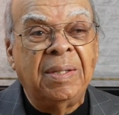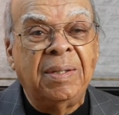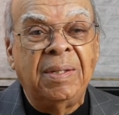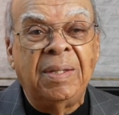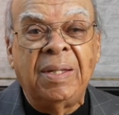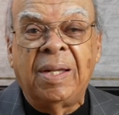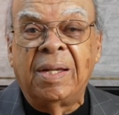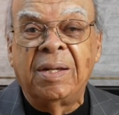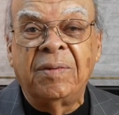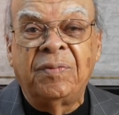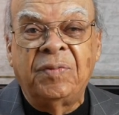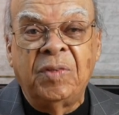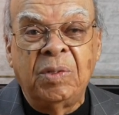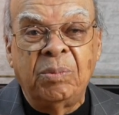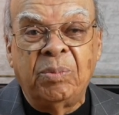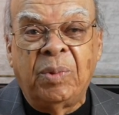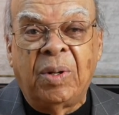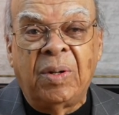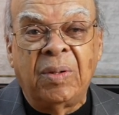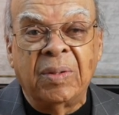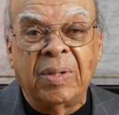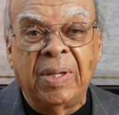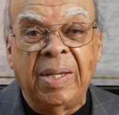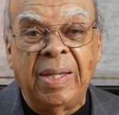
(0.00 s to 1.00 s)
a lot of
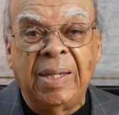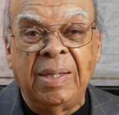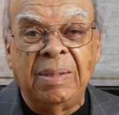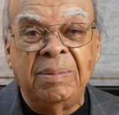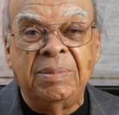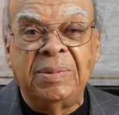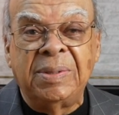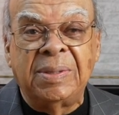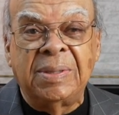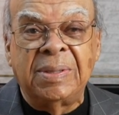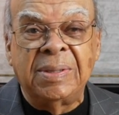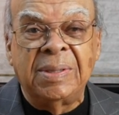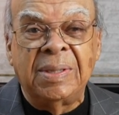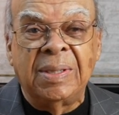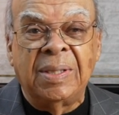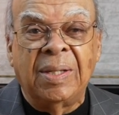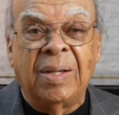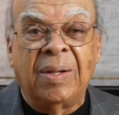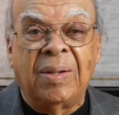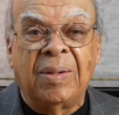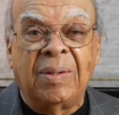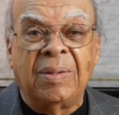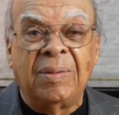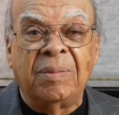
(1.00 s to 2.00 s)
football games mm -hmm. and
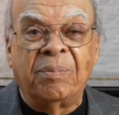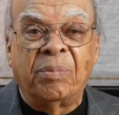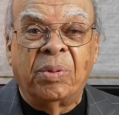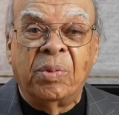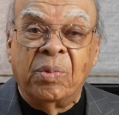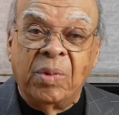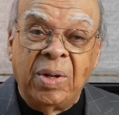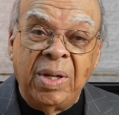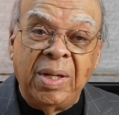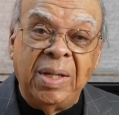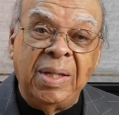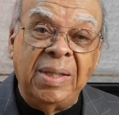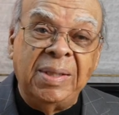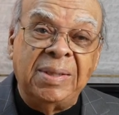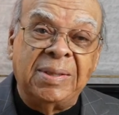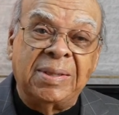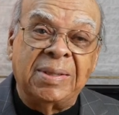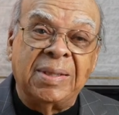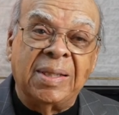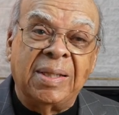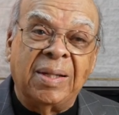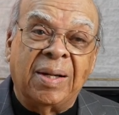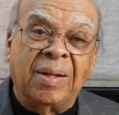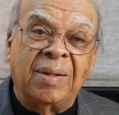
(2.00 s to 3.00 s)
all
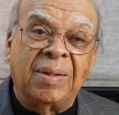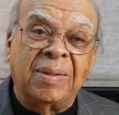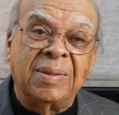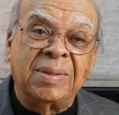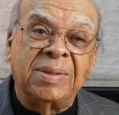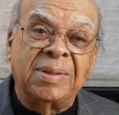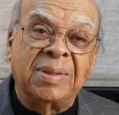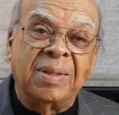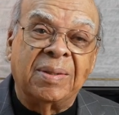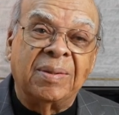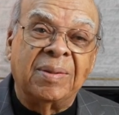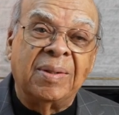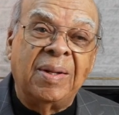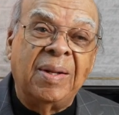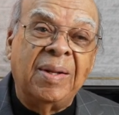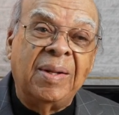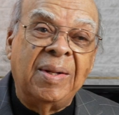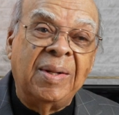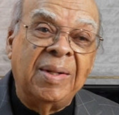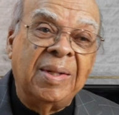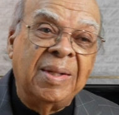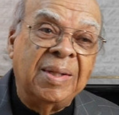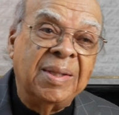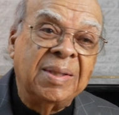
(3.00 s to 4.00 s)
parades and all mm -hmm. so
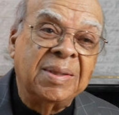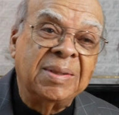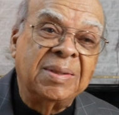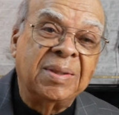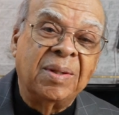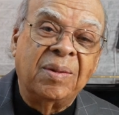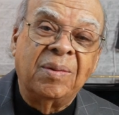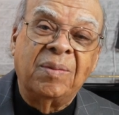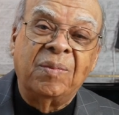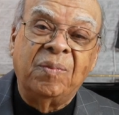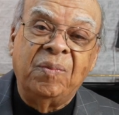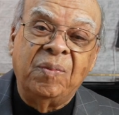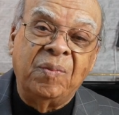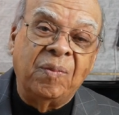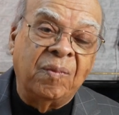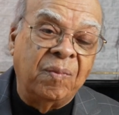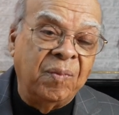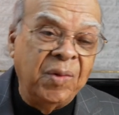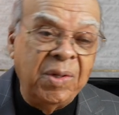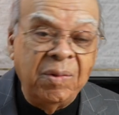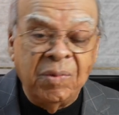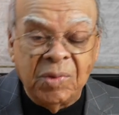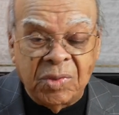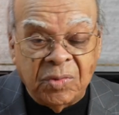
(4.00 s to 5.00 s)
so
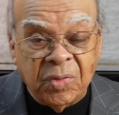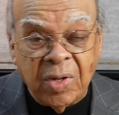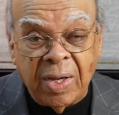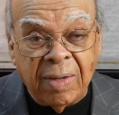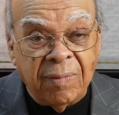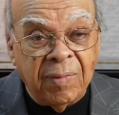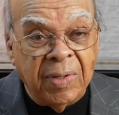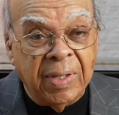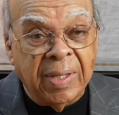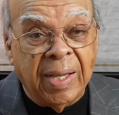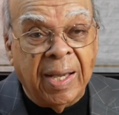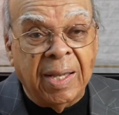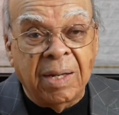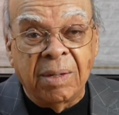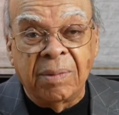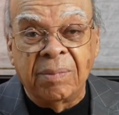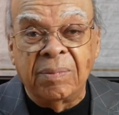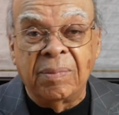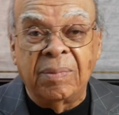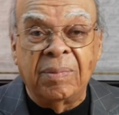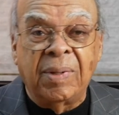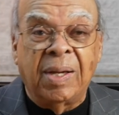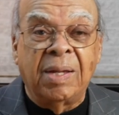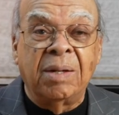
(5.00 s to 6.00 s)
we were traveling out of
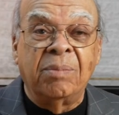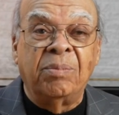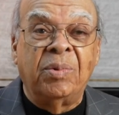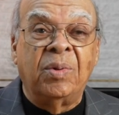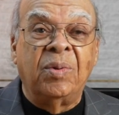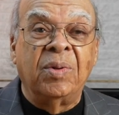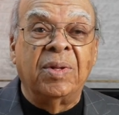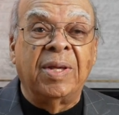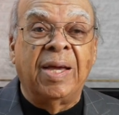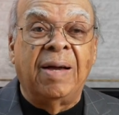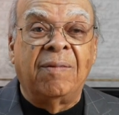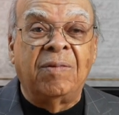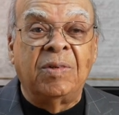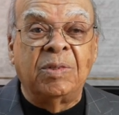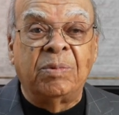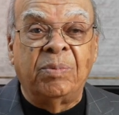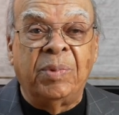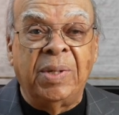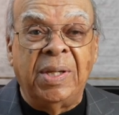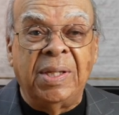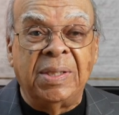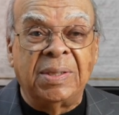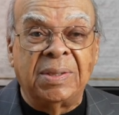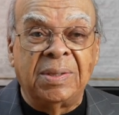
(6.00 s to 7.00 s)
out of Bolling Apples
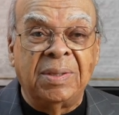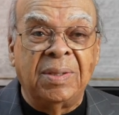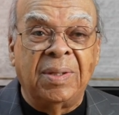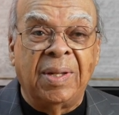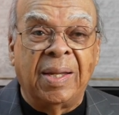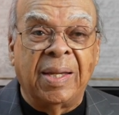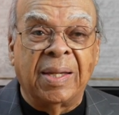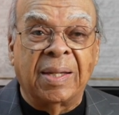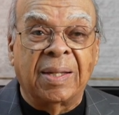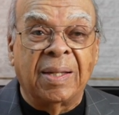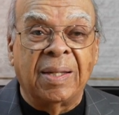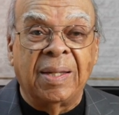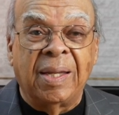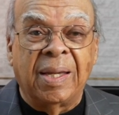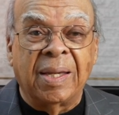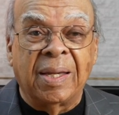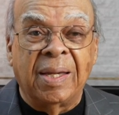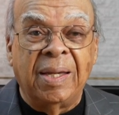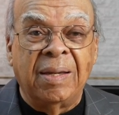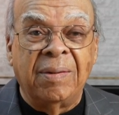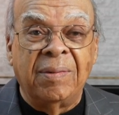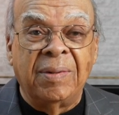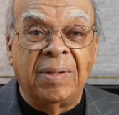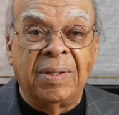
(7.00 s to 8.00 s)
base. like like
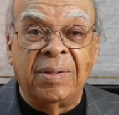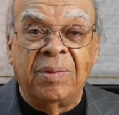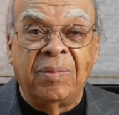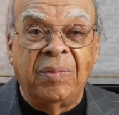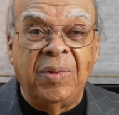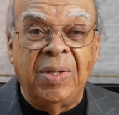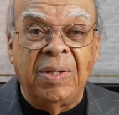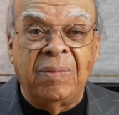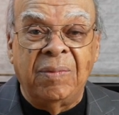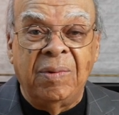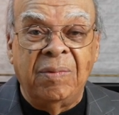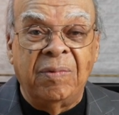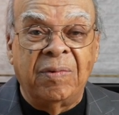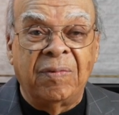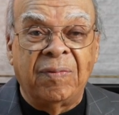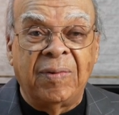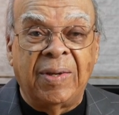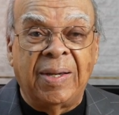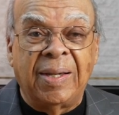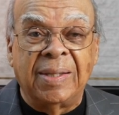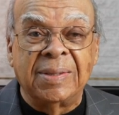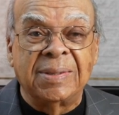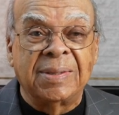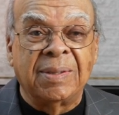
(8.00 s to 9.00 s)
every other week we were
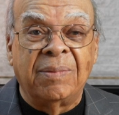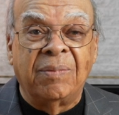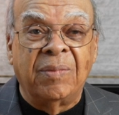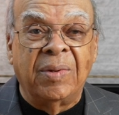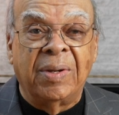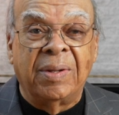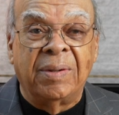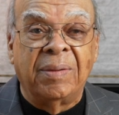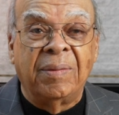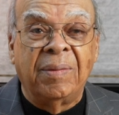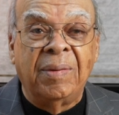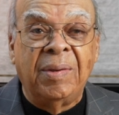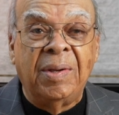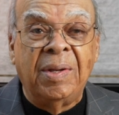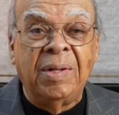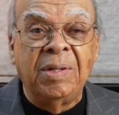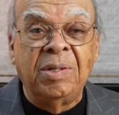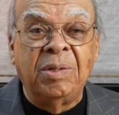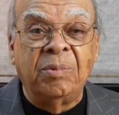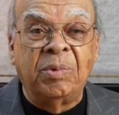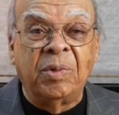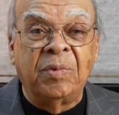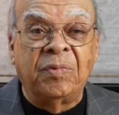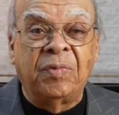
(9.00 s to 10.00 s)
flying somewhere to, oh,
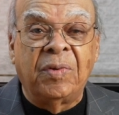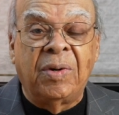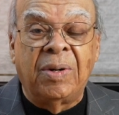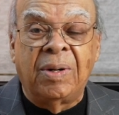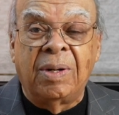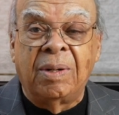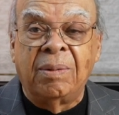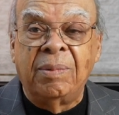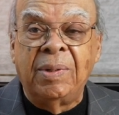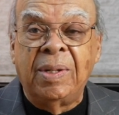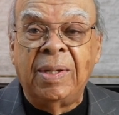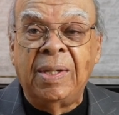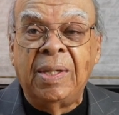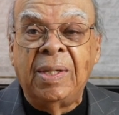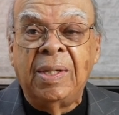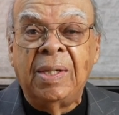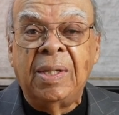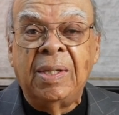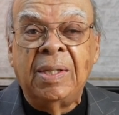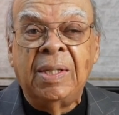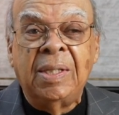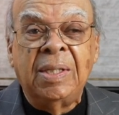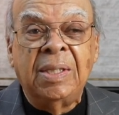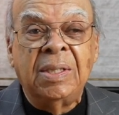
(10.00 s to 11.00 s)
wow. to perform
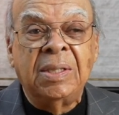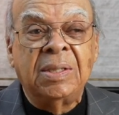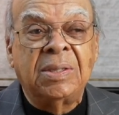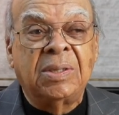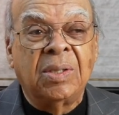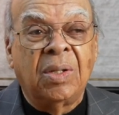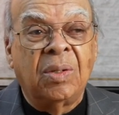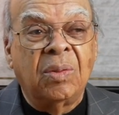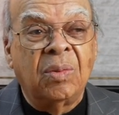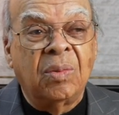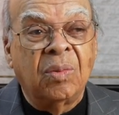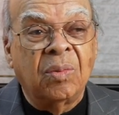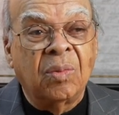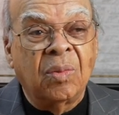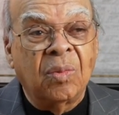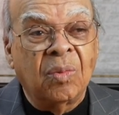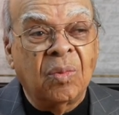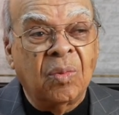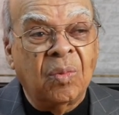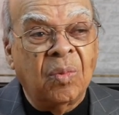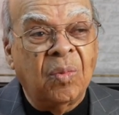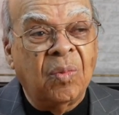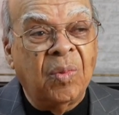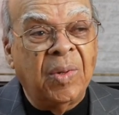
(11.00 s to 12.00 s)
so
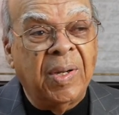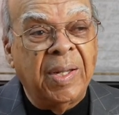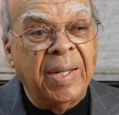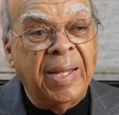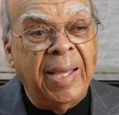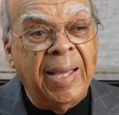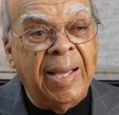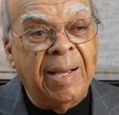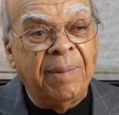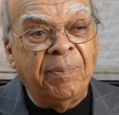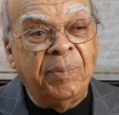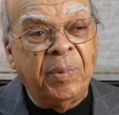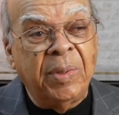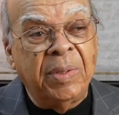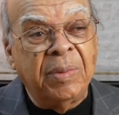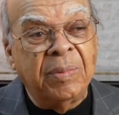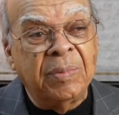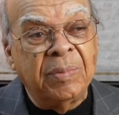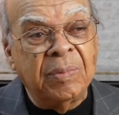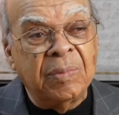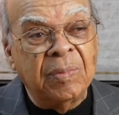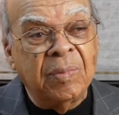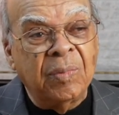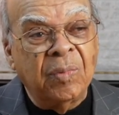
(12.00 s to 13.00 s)
what
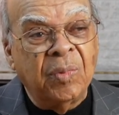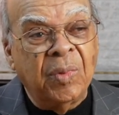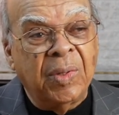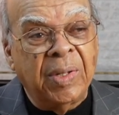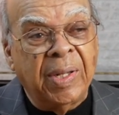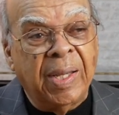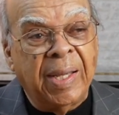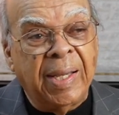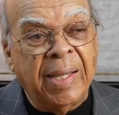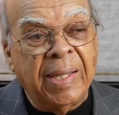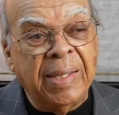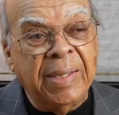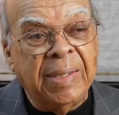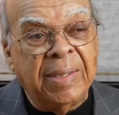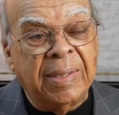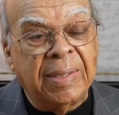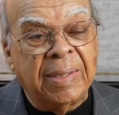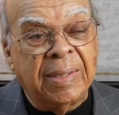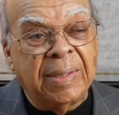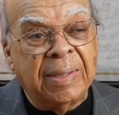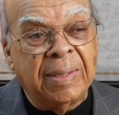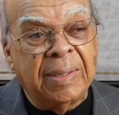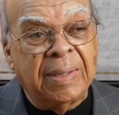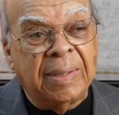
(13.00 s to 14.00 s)
happened when I uh,
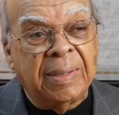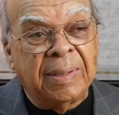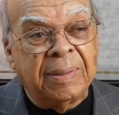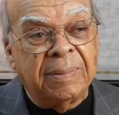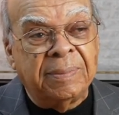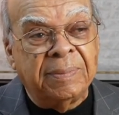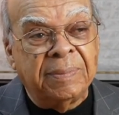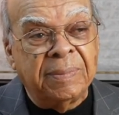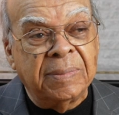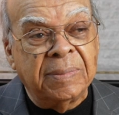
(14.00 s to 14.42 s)
uh